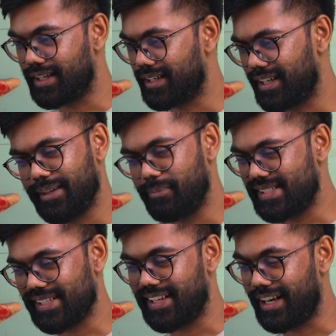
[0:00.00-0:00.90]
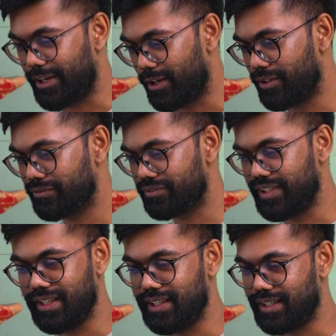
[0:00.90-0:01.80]
I basically handed off
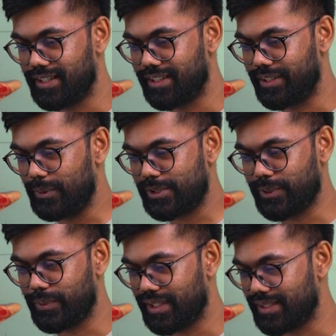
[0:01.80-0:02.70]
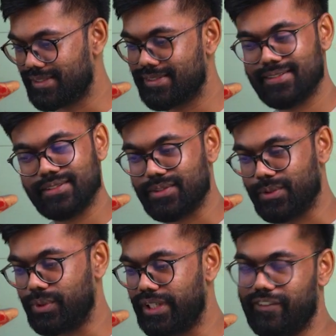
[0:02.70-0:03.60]
the use stories
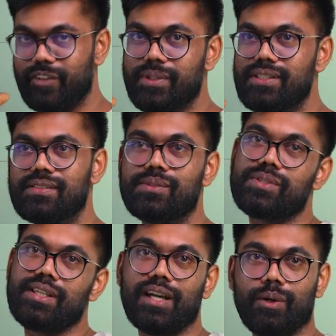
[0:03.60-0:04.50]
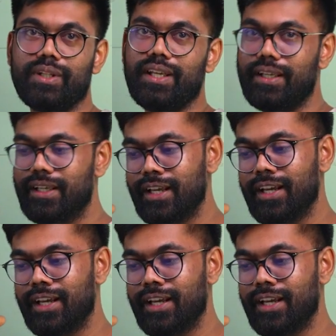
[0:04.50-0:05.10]
to the developers to see how they